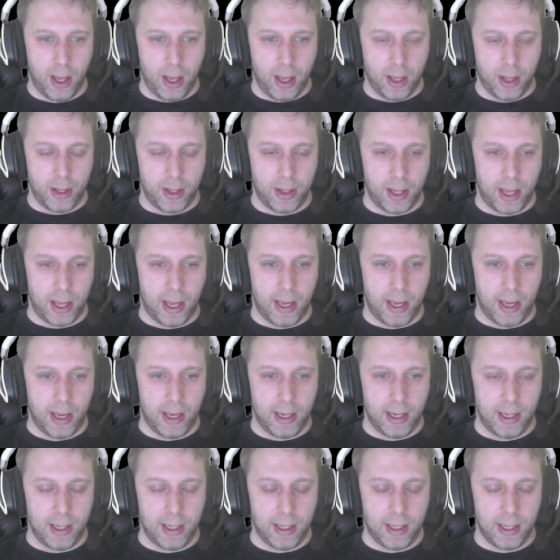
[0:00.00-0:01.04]

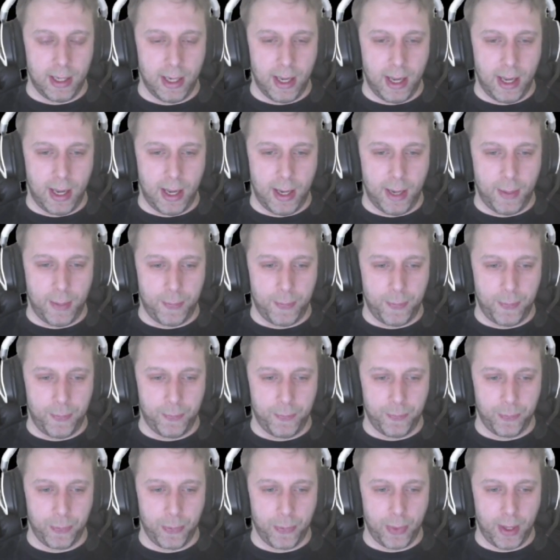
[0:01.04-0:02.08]
they
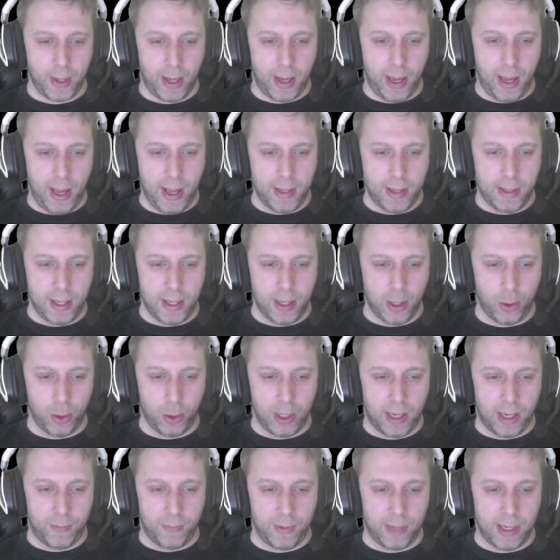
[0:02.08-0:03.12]
and they all
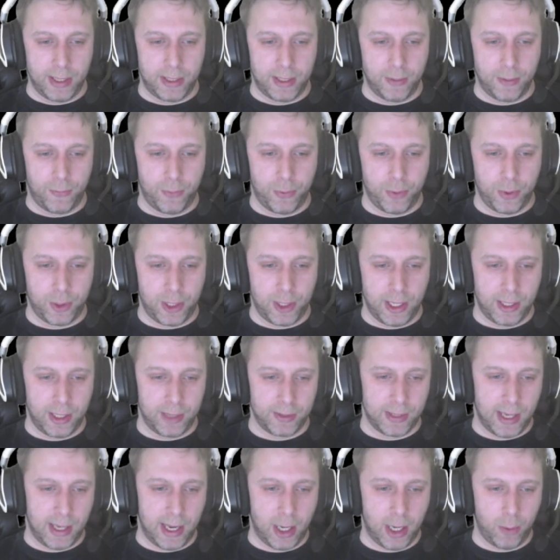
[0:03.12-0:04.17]
have like different things
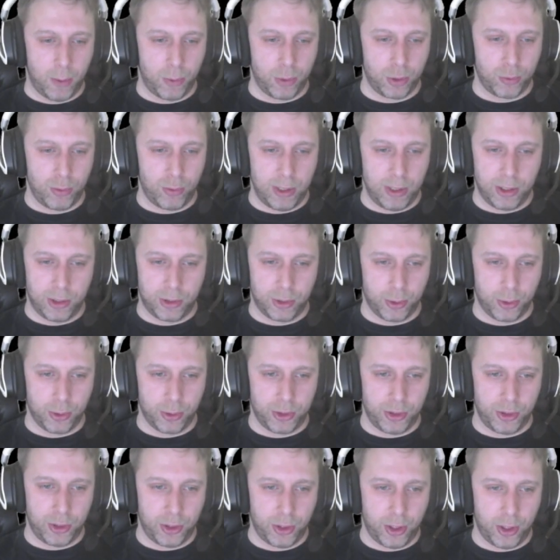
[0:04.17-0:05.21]
like how much
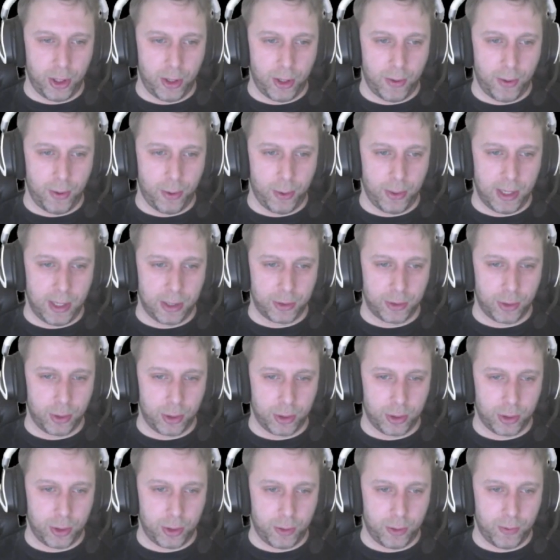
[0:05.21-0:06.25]
resources are there and all that sort of
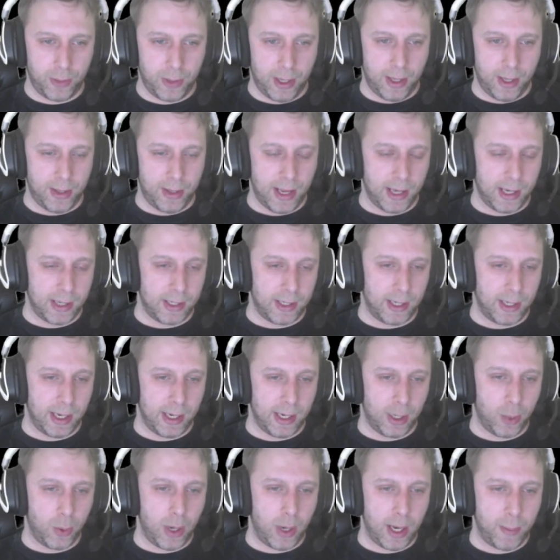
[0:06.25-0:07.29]
stuff. That can get
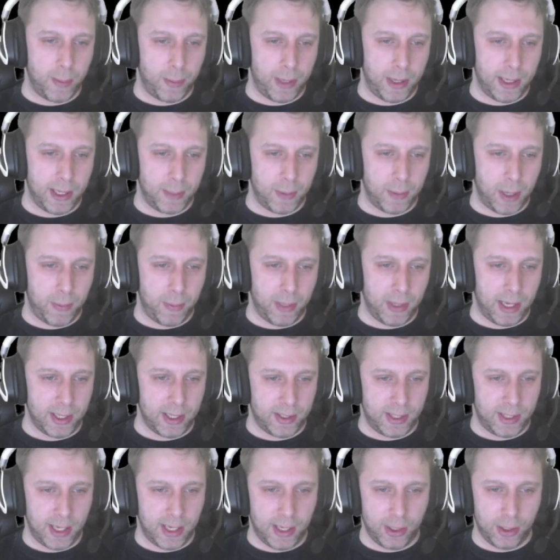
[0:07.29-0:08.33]
quite big, maybe like
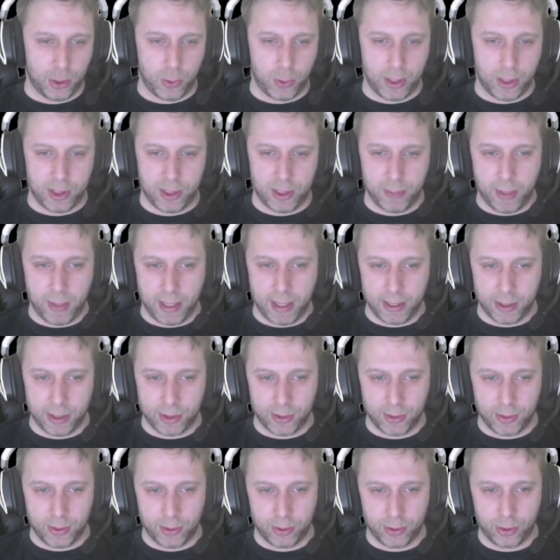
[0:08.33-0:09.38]
10 or 20
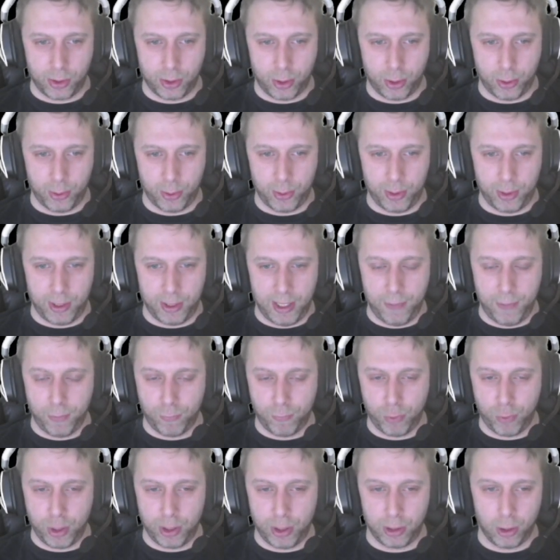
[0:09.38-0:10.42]
megs. So even
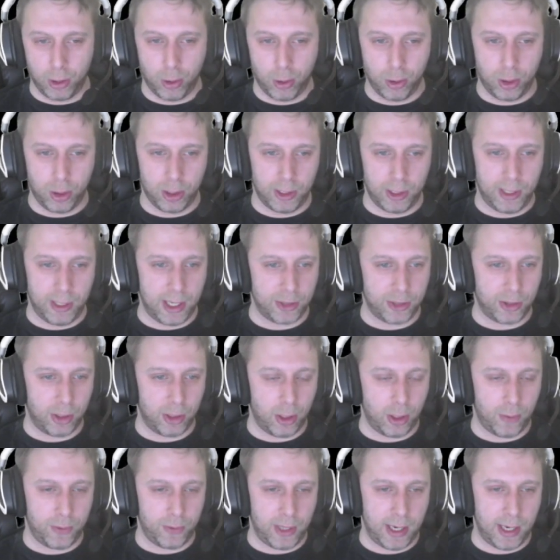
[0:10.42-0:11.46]
running locally, that's a
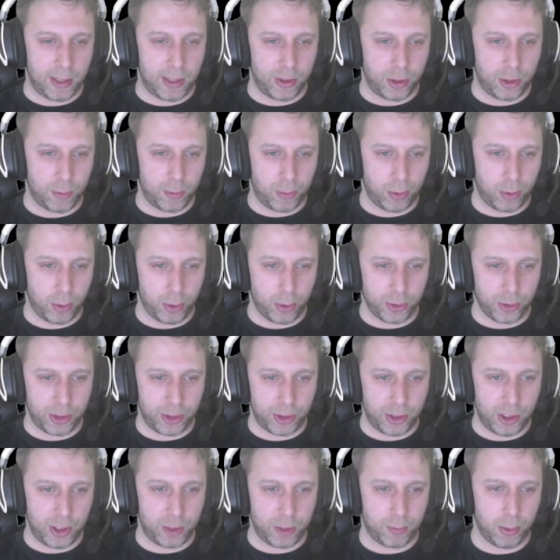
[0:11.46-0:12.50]
lot of data to
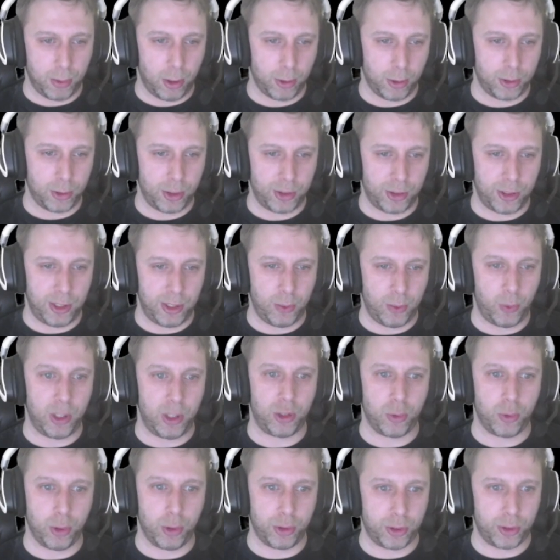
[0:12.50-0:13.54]
process each block to see
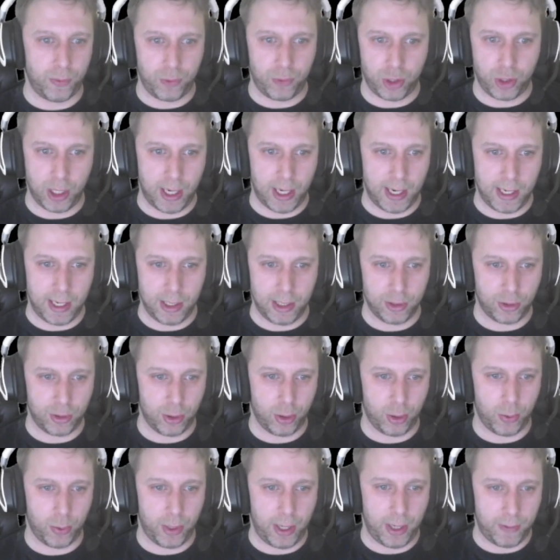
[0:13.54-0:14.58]
which ones have changed
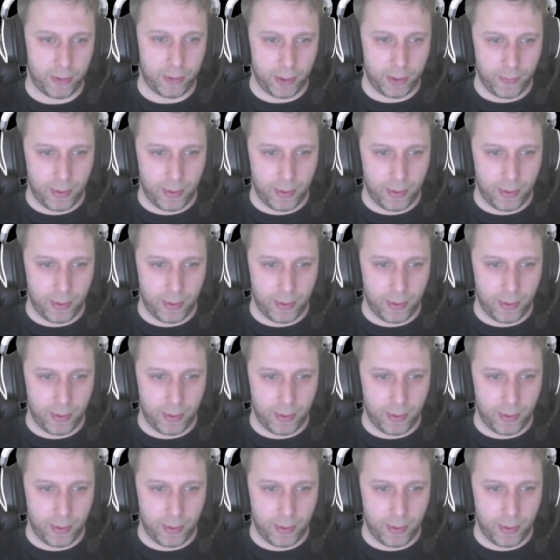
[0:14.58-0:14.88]
or whatever.